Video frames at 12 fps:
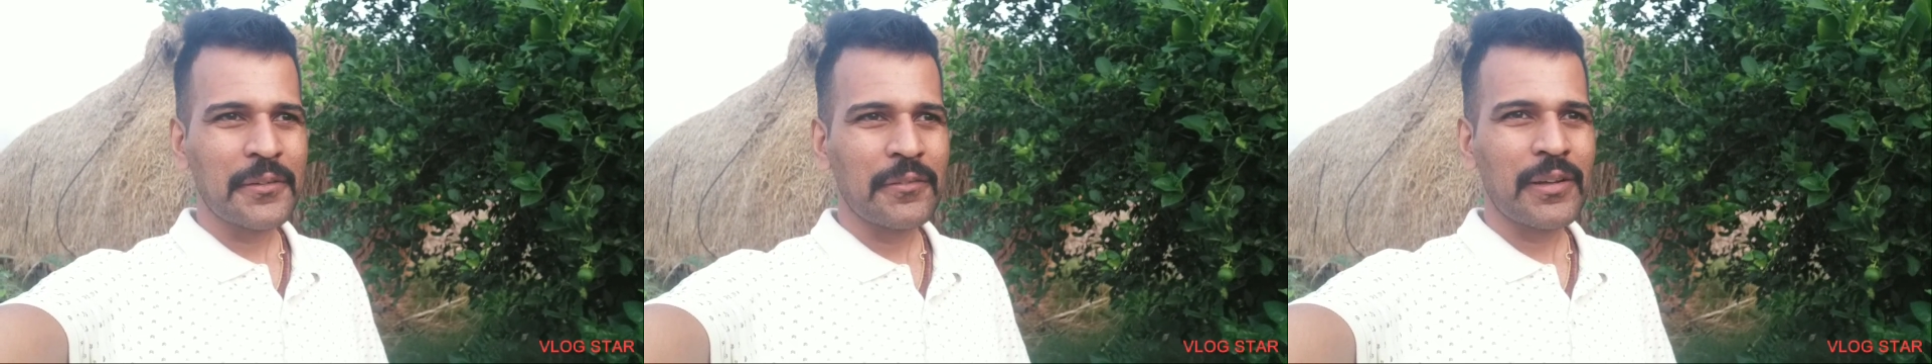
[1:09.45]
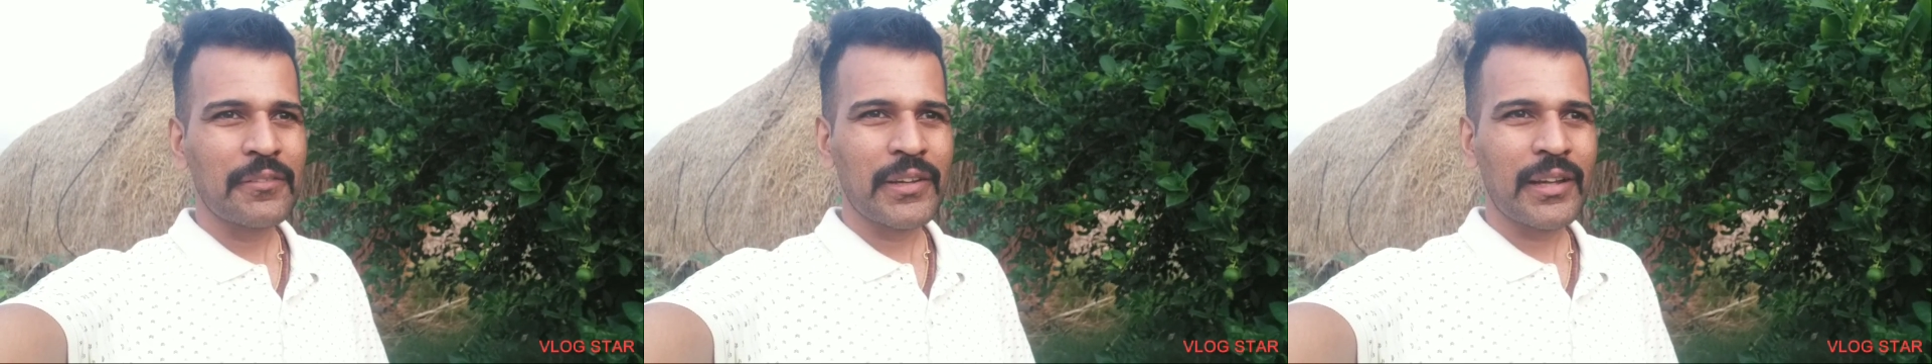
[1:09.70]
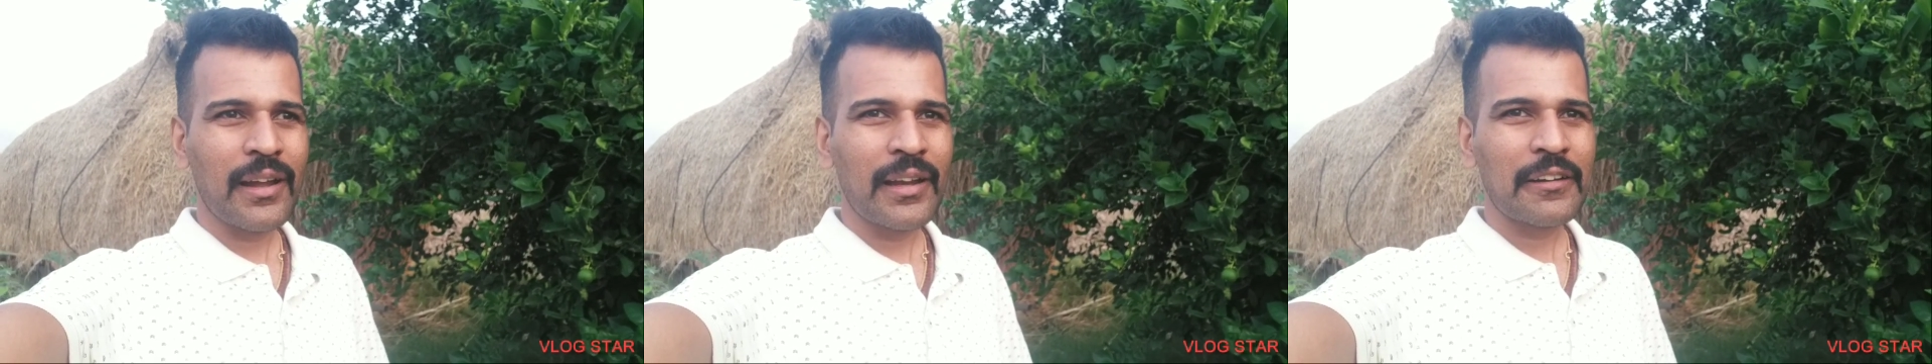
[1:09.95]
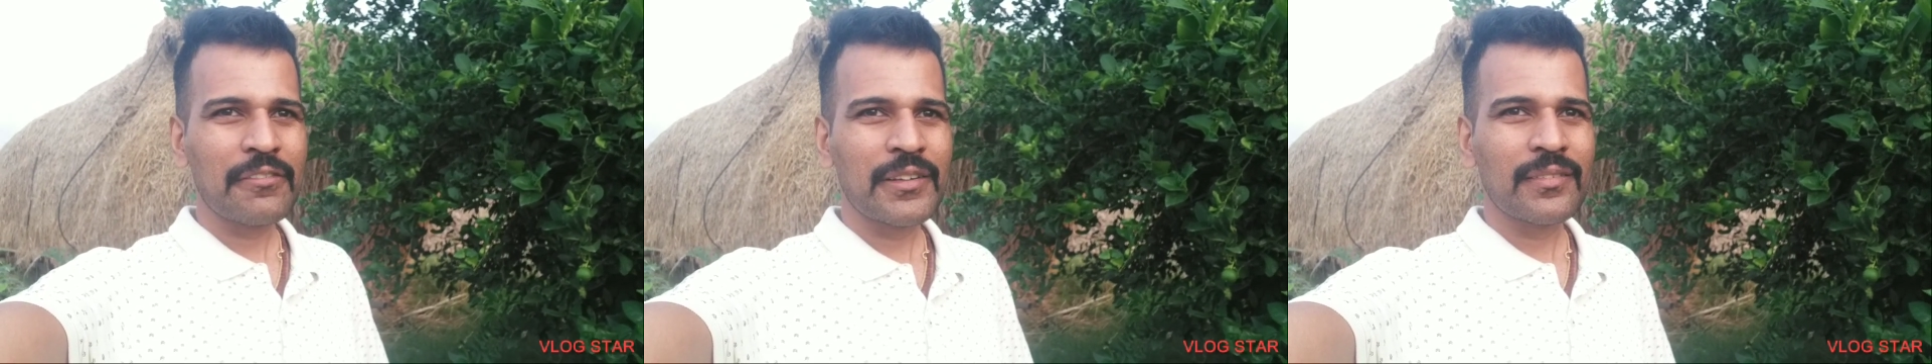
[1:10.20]
When we
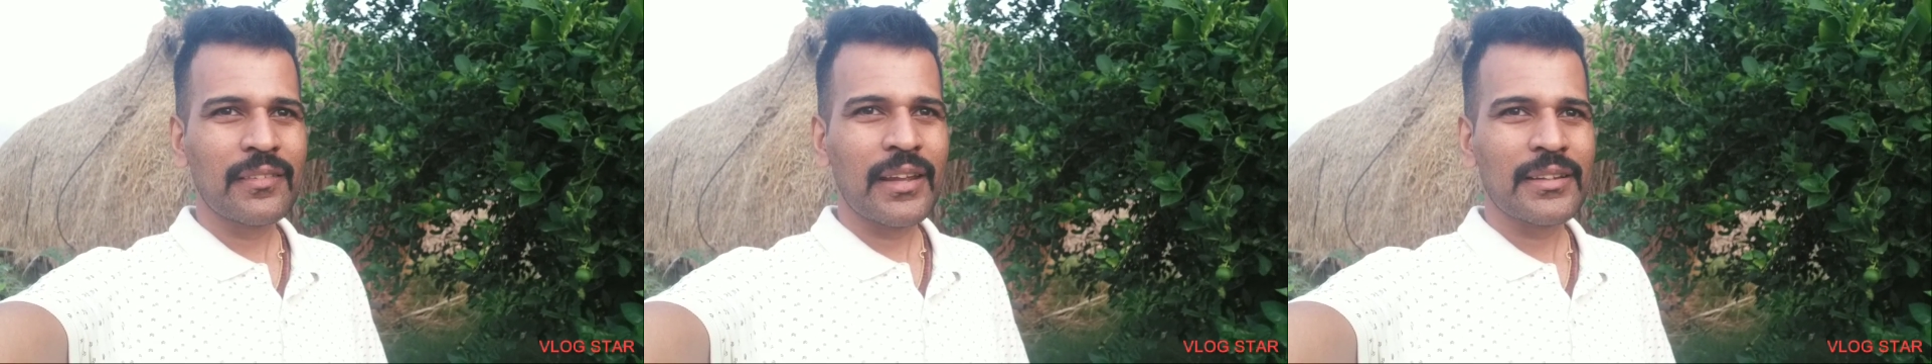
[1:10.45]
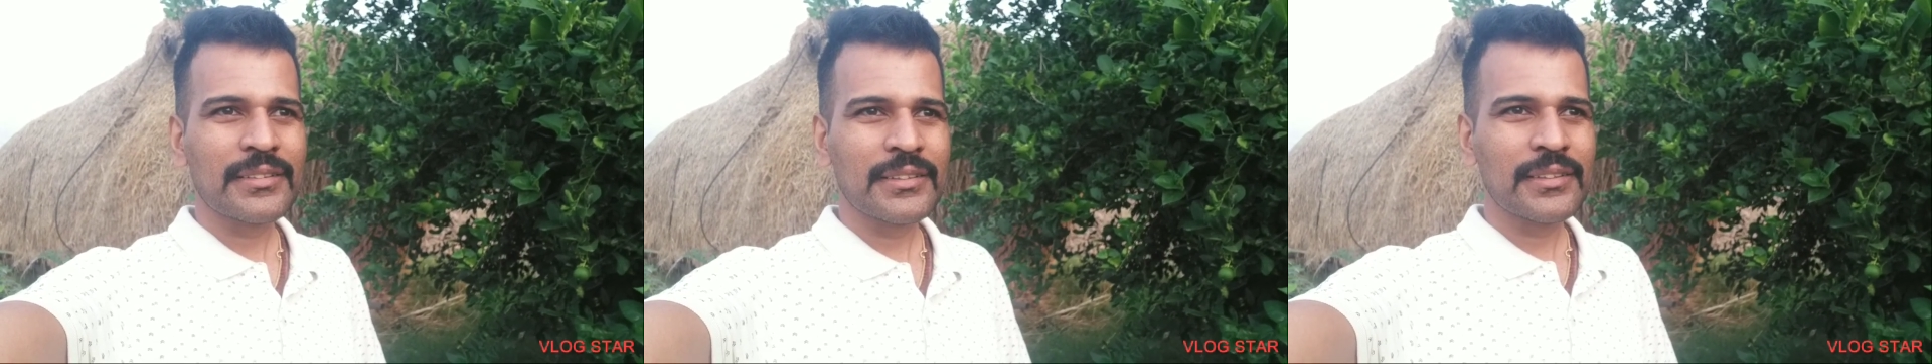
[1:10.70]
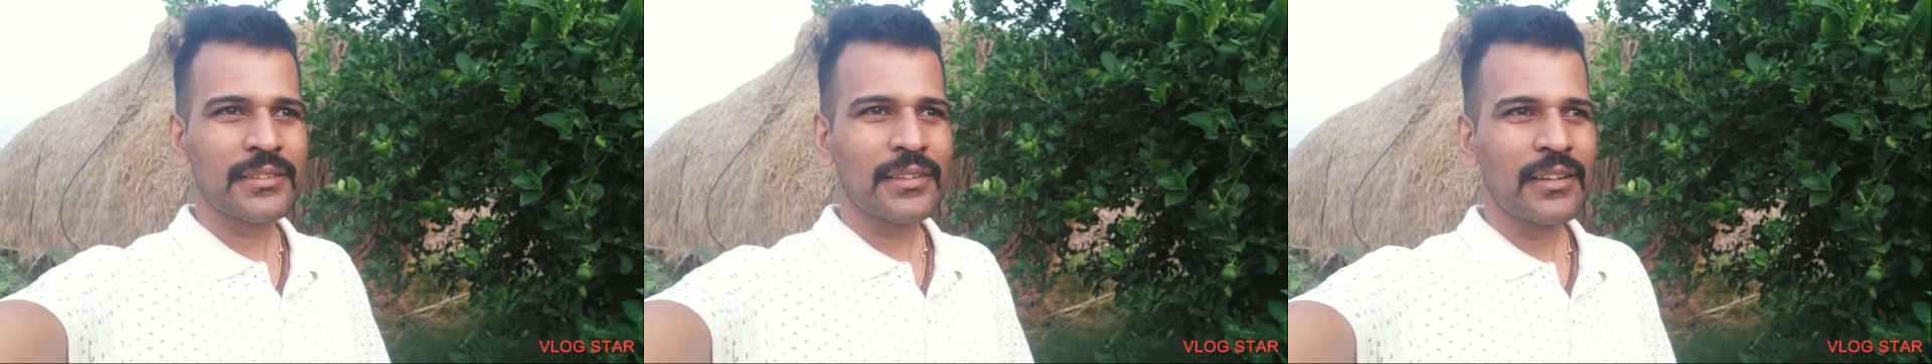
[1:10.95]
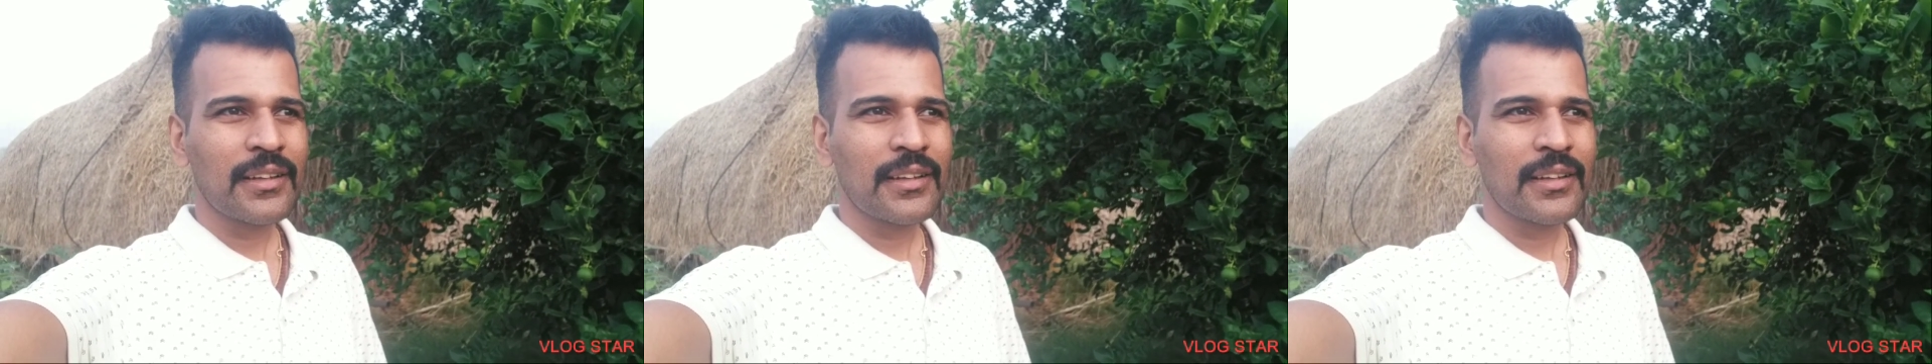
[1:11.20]
connect with nature,